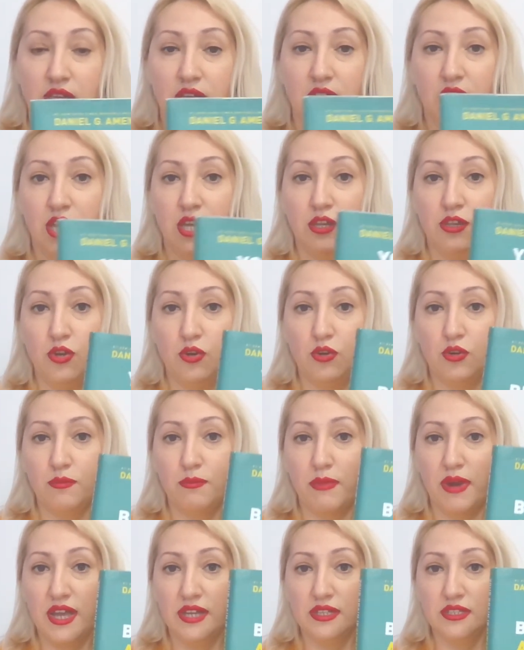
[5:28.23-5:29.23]
Your
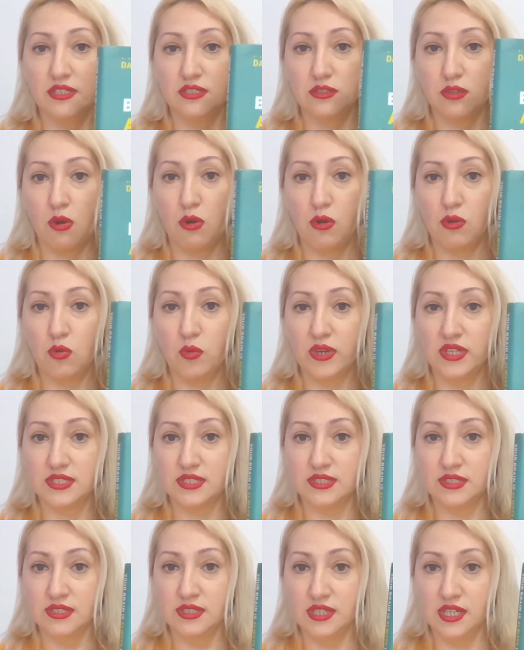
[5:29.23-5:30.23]
mind is always
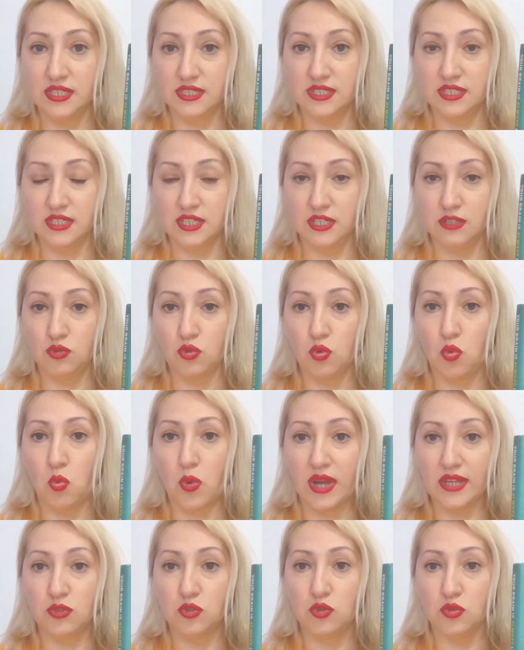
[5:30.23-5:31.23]
listening to
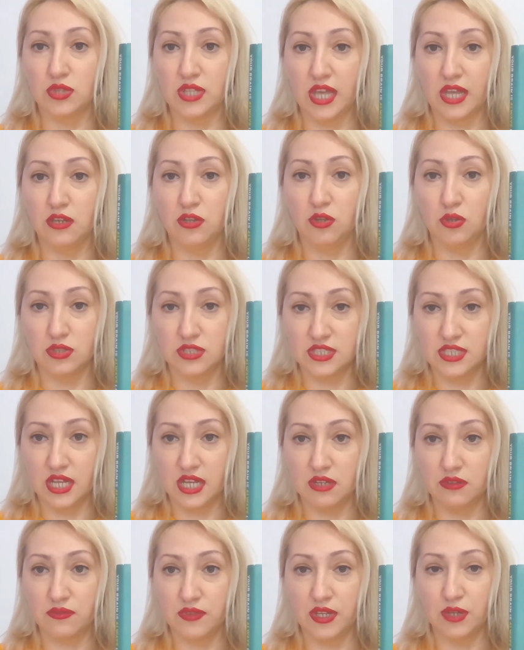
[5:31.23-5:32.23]
what you tell
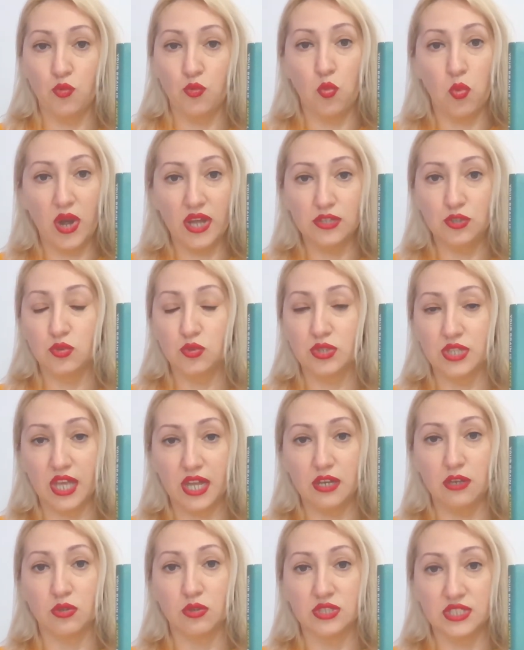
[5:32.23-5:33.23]
yourself. And what you tell
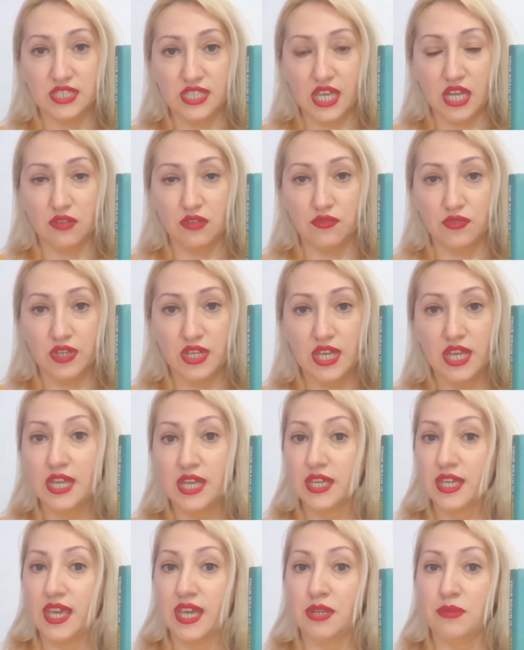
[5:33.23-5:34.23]
yourself
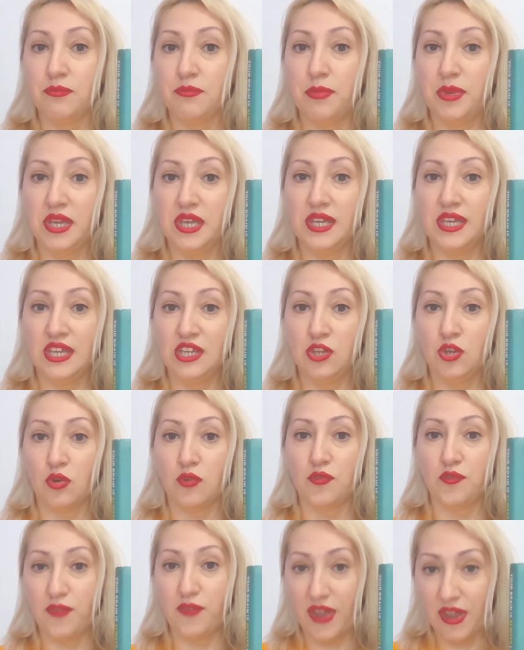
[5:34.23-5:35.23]
can be in your
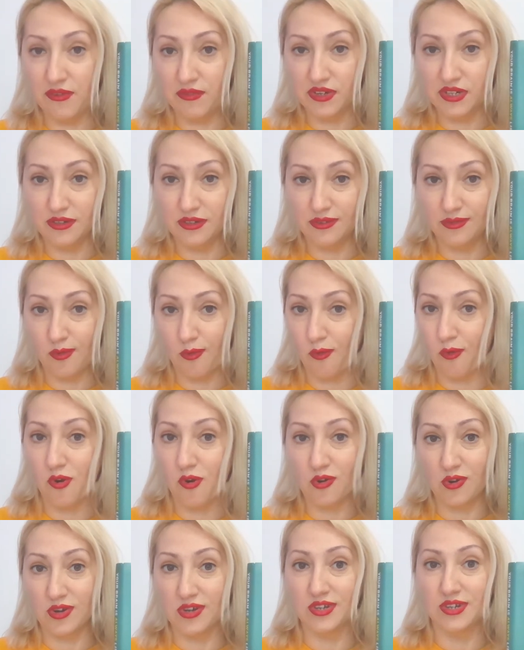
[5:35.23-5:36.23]
favor
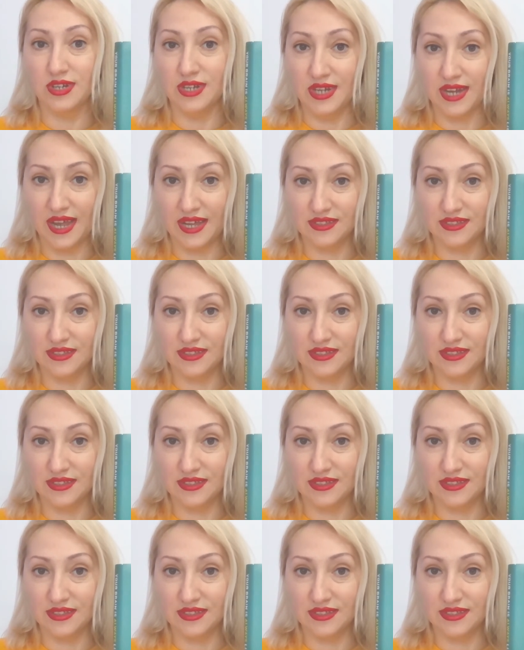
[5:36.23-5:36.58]
or not.